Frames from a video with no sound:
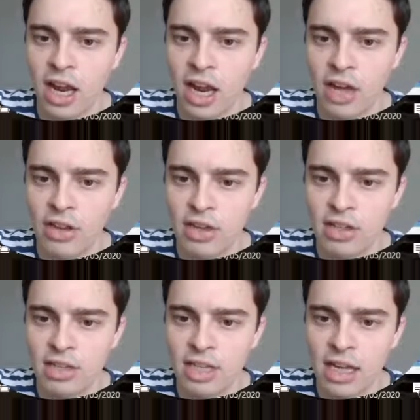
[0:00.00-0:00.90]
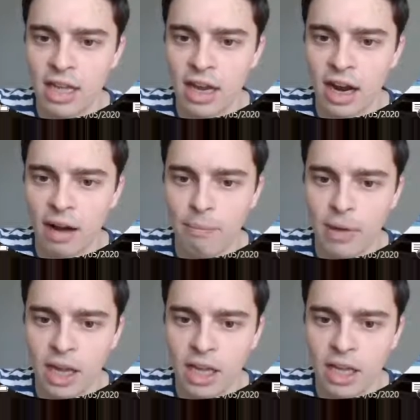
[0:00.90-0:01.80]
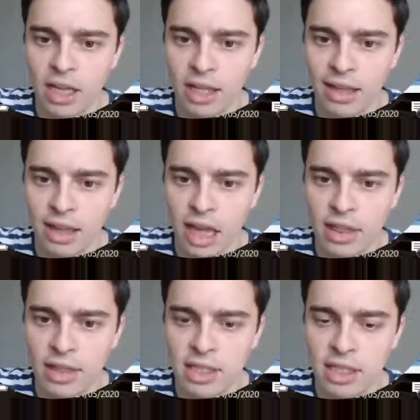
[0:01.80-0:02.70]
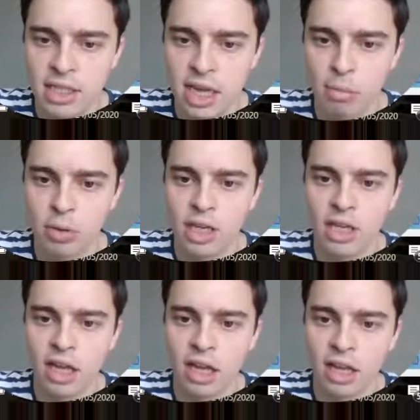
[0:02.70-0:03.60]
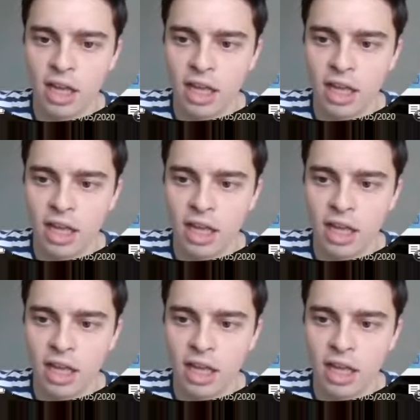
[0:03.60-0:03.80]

and then you can see that in this example here,